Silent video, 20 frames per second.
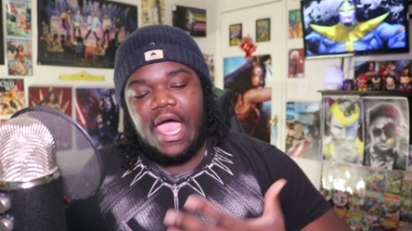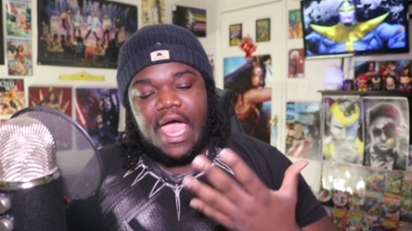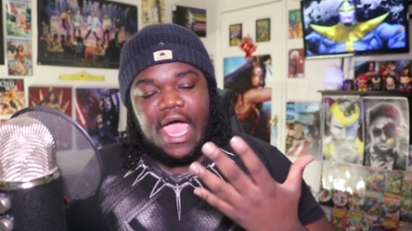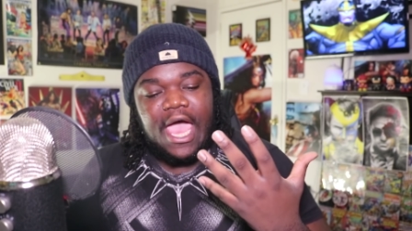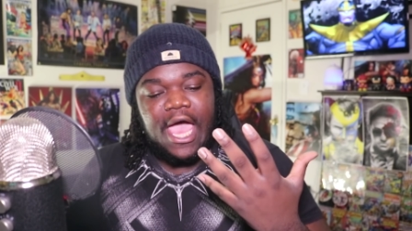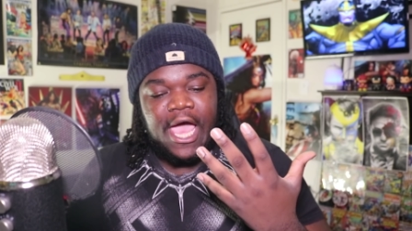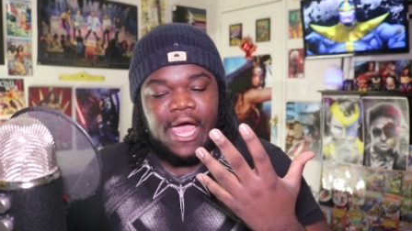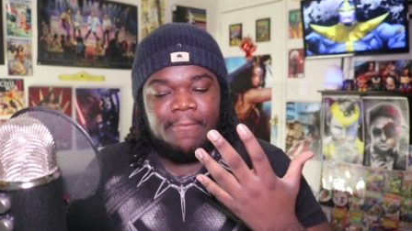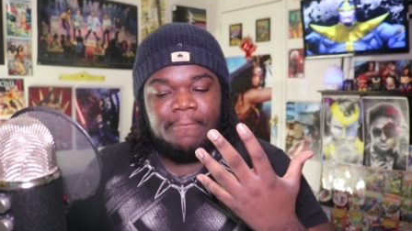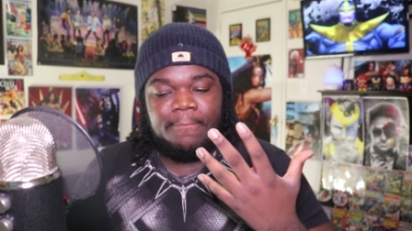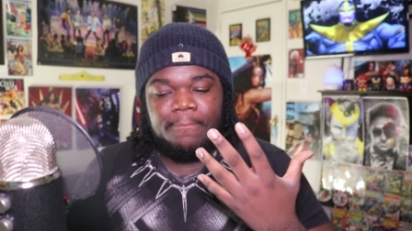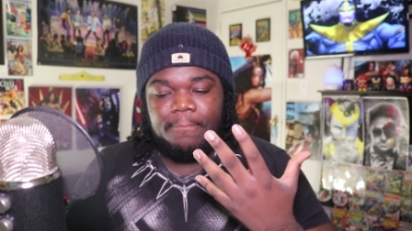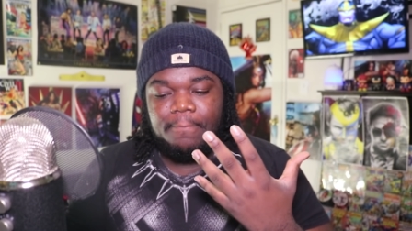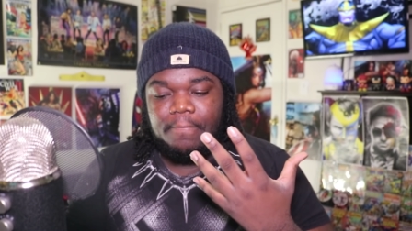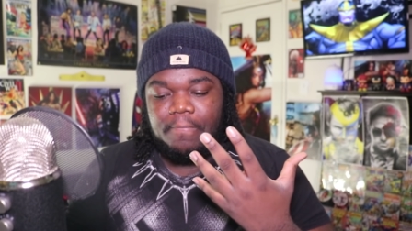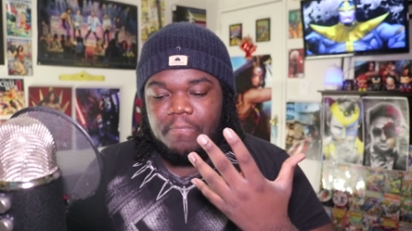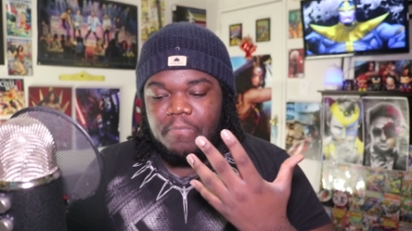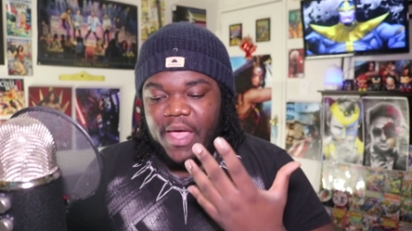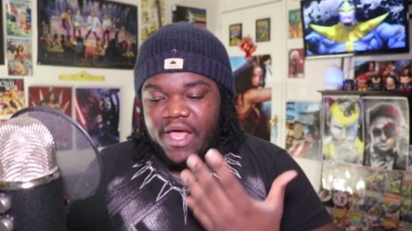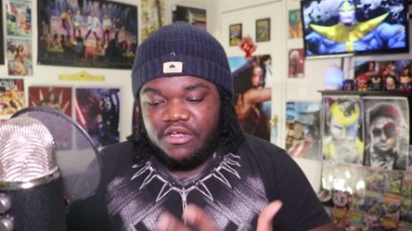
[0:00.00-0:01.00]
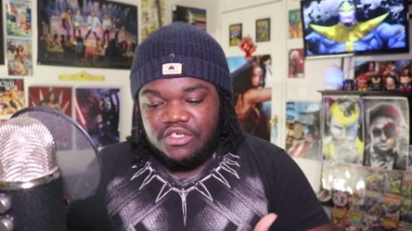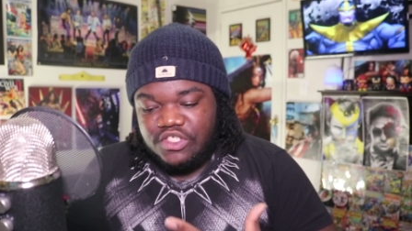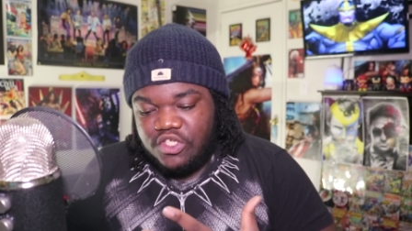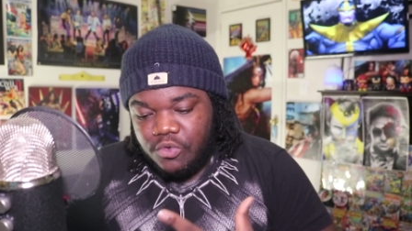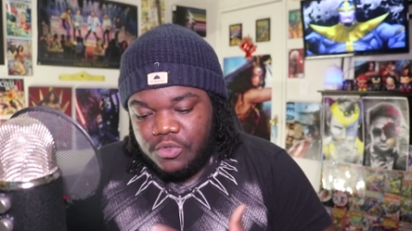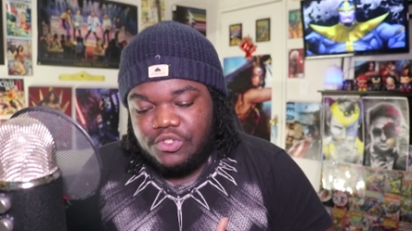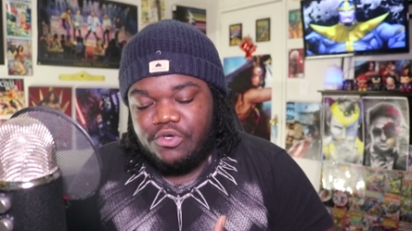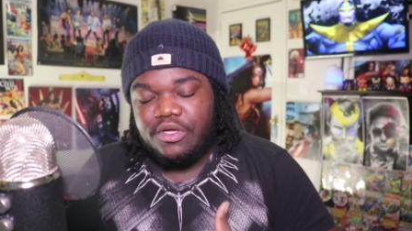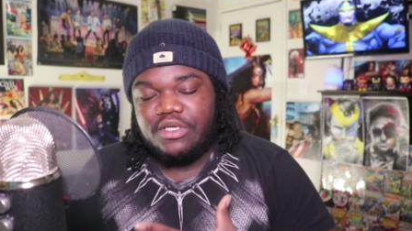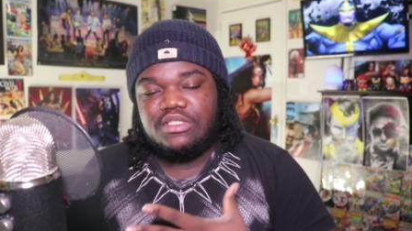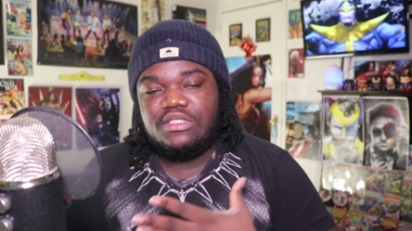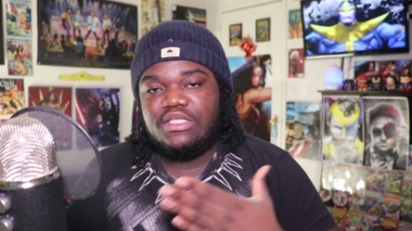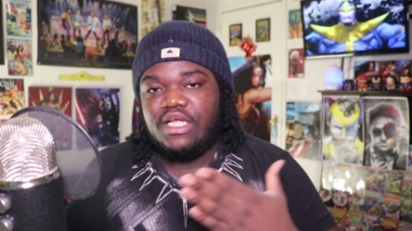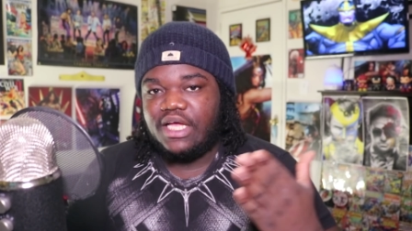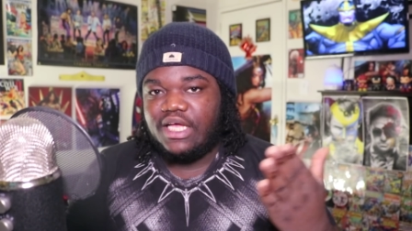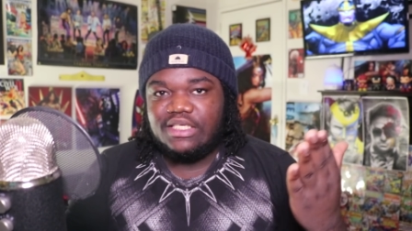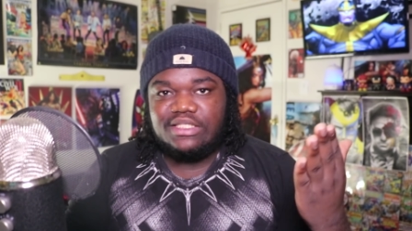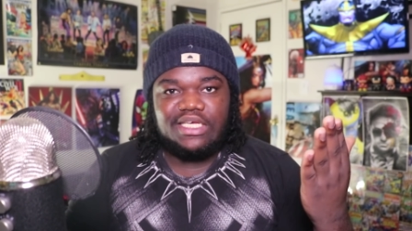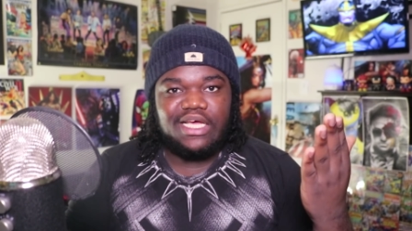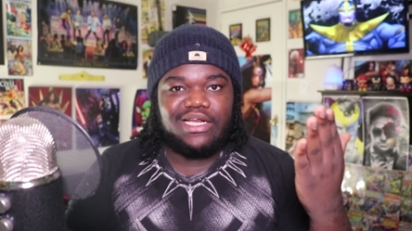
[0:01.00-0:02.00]
and Man of Steel was good.
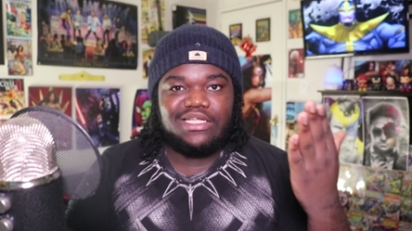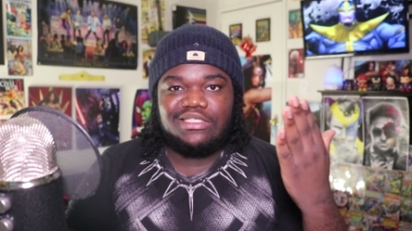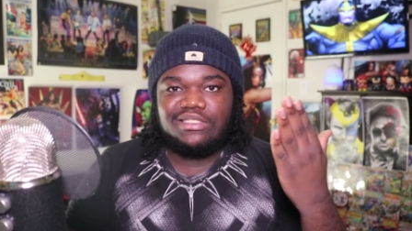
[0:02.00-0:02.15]
Like I said,